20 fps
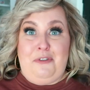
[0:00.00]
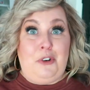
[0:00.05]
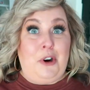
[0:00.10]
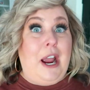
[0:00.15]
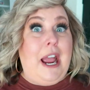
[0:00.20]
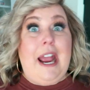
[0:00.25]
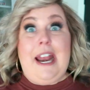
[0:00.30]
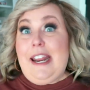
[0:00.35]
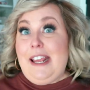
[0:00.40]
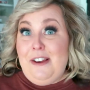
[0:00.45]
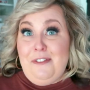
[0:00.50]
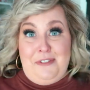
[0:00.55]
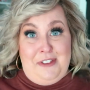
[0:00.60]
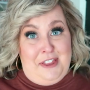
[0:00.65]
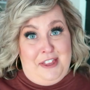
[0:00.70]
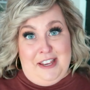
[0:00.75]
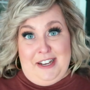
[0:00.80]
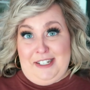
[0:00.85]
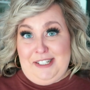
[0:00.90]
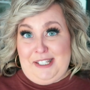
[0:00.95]
for any of the
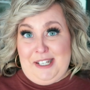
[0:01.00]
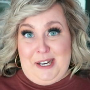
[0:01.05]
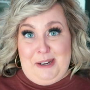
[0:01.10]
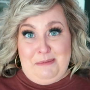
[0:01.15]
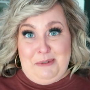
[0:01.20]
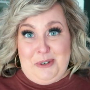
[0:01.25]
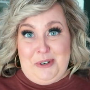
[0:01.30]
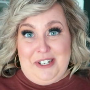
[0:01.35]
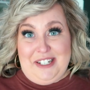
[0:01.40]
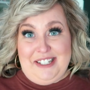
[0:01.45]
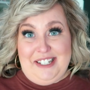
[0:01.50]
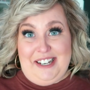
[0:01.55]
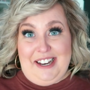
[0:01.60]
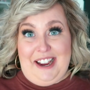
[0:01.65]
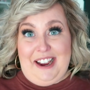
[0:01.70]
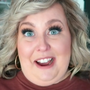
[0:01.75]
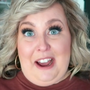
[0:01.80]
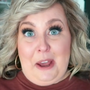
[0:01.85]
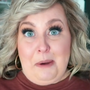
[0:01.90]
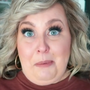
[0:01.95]
things that I'm doing
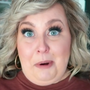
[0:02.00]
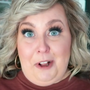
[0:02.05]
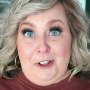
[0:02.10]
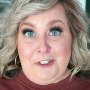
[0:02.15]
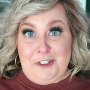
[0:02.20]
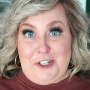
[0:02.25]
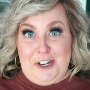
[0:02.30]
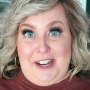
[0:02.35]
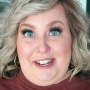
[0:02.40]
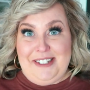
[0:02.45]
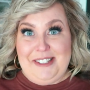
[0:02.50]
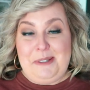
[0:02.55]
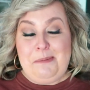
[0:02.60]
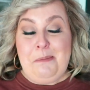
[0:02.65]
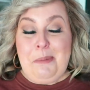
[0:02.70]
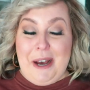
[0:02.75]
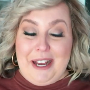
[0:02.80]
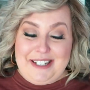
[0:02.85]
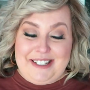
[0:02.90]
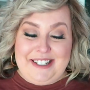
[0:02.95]
today. I apologize,
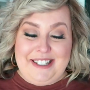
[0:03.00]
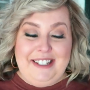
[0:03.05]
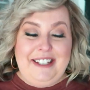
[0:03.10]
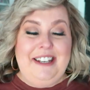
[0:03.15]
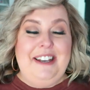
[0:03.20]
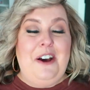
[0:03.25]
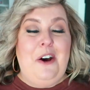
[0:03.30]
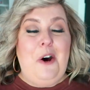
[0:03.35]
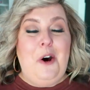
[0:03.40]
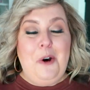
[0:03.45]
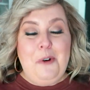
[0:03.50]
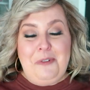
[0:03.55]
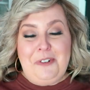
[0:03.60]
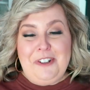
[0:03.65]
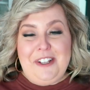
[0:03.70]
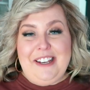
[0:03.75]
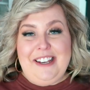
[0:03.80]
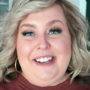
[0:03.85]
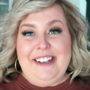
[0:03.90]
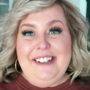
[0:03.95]
but
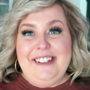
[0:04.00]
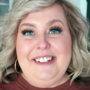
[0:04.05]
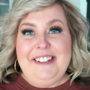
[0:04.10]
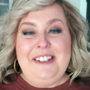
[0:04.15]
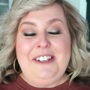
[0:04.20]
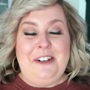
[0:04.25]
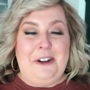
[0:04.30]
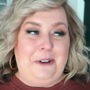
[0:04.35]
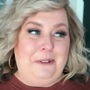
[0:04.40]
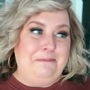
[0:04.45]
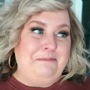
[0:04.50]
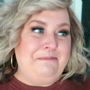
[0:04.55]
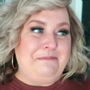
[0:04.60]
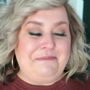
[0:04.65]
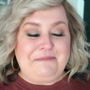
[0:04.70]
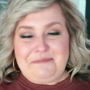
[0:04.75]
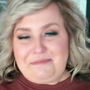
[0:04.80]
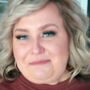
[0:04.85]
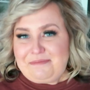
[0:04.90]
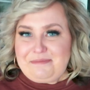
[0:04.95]
hopefully, you know,
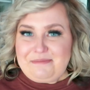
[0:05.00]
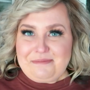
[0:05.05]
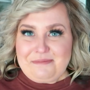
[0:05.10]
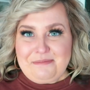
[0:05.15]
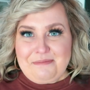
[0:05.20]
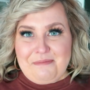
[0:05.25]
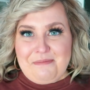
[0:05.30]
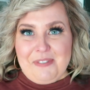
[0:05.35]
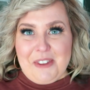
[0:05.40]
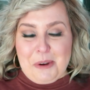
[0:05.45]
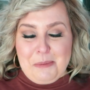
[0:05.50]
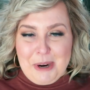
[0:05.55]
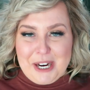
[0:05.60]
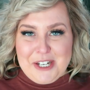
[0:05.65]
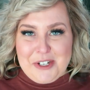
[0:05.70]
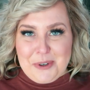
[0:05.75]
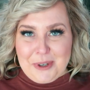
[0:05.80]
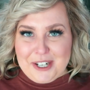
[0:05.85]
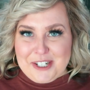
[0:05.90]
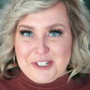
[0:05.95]

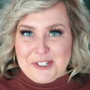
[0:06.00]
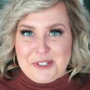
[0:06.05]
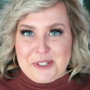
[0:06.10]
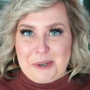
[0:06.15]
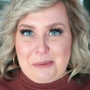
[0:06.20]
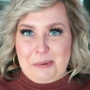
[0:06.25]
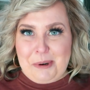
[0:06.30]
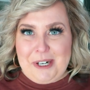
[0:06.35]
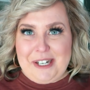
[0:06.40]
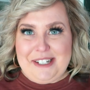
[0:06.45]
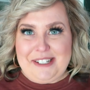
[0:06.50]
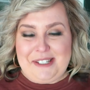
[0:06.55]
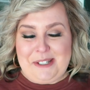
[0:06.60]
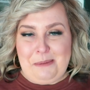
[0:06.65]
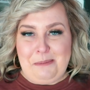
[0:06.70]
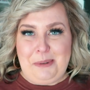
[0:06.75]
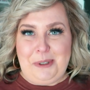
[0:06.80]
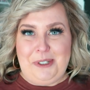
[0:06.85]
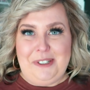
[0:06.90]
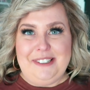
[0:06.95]
my directions are pretty
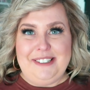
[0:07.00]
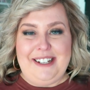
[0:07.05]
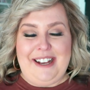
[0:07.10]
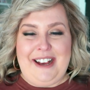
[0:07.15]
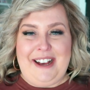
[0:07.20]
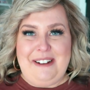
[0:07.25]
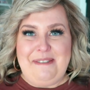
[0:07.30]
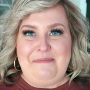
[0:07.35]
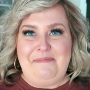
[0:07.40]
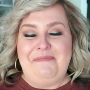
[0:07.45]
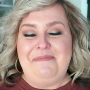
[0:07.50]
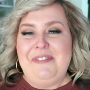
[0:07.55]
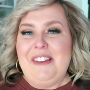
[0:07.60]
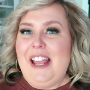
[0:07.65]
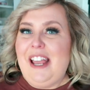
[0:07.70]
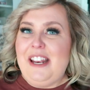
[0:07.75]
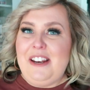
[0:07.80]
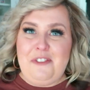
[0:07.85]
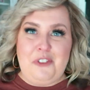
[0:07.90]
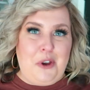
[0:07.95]
simple, and
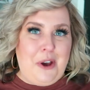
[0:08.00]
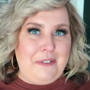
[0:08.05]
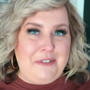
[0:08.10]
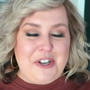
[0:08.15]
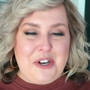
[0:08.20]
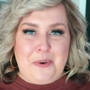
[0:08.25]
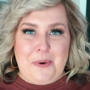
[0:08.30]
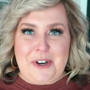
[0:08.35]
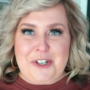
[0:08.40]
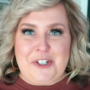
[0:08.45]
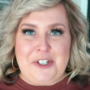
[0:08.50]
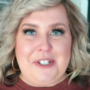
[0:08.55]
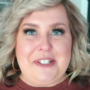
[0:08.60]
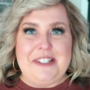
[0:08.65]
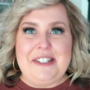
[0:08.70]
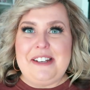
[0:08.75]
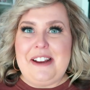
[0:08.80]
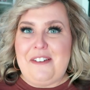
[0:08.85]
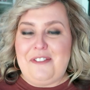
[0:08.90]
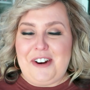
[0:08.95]
if you have any
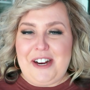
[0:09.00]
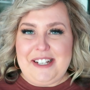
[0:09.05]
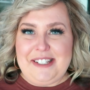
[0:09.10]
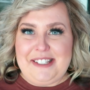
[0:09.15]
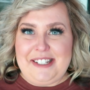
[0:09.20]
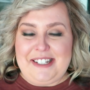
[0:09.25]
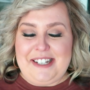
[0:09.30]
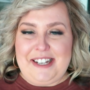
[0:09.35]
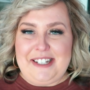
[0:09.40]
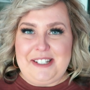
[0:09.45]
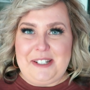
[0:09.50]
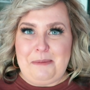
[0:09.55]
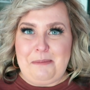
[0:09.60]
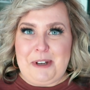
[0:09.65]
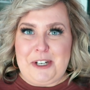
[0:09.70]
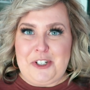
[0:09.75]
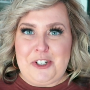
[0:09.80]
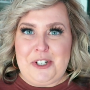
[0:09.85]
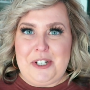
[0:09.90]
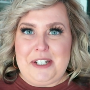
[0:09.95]
questions, never hesitate to
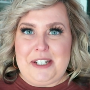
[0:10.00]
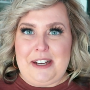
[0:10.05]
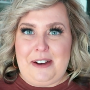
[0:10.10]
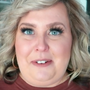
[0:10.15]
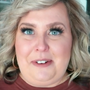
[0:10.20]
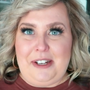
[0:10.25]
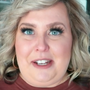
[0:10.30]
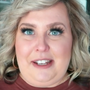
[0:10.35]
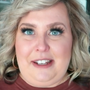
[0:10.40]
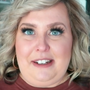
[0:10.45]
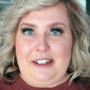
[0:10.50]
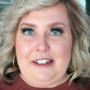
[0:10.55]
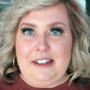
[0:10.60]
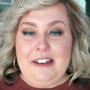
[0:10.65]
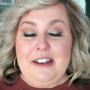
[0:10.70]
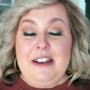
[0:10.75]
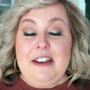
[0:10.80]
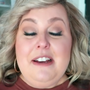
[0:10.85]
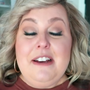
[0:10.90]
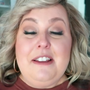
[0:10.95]
mention it down in
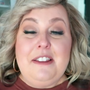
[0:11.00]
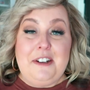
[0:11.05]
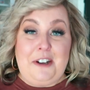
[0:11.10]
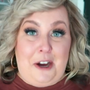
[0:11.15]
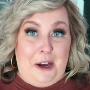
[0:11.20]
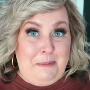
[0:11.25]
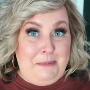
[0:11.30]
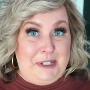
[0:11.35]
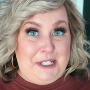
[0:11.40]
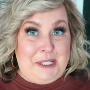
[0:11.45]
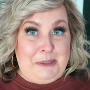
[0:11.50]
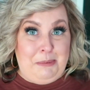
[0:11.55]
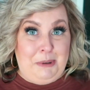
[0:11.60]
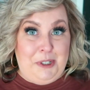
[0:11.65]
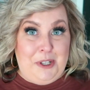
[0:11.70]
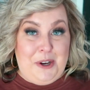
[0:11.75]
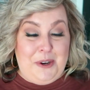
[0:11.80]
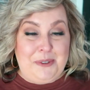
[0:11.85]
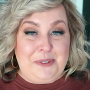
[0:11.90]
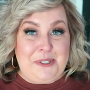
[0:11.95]
the comments
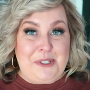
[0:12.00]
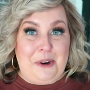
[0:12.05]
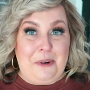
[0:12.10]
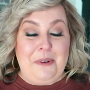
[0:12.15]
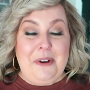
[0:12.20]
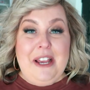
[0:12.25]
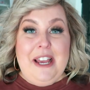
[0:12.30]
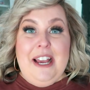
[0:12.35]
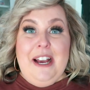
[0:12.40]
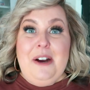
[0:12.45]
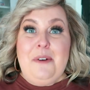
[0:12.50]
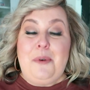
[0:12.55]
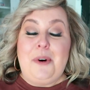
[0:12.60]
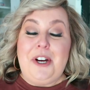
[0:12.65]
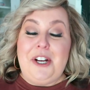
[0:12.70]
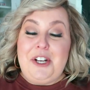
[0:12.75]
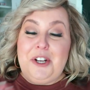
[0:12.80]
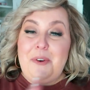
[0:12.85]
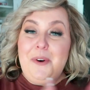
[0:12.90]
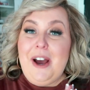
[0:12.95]
below. So we're
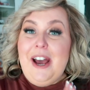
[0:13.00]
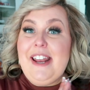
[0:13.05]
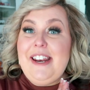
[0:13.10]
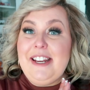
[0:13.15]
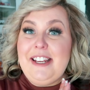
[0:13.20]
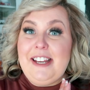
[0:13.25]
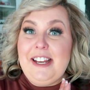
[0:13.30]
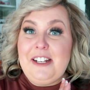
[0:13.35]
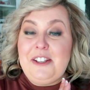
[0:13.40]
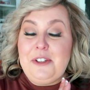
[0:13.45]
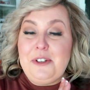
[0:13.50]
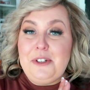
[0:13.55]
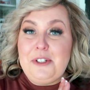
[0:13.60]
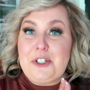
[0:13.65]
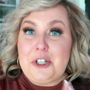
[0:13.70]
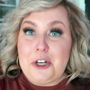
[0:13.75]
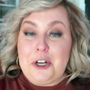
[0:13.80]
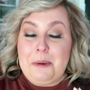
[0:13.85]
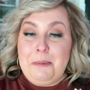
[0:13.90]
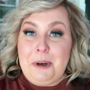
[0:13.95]
gonna go ahead and get the
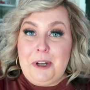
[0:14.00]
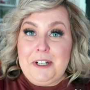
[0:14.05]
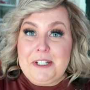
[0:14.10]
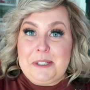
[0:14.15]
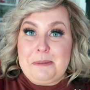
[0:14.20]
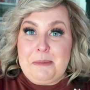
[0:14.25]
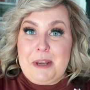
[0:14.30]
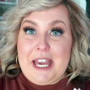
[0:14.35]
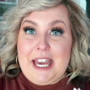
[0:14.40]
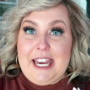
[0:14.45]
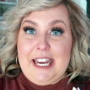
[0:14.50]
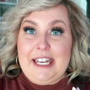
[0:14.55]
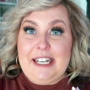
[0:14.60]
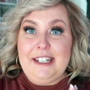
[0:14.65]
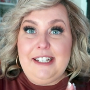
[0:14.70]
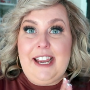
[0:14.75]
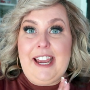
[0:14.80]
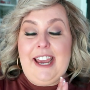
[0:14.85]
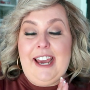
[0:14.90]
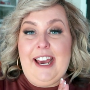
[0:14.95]
turkey balls made,
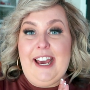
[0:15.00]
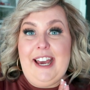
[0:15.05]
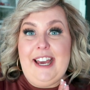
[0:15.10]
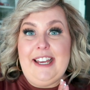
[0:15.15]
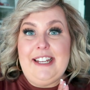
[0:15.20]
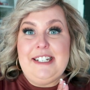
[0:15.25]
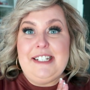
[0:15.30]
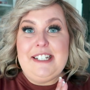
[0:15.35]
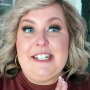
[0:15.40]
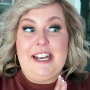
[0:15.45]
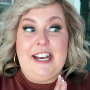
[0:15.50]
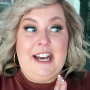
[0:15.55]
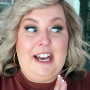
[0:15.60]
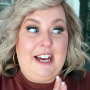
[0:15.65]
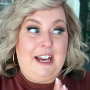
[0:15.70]
and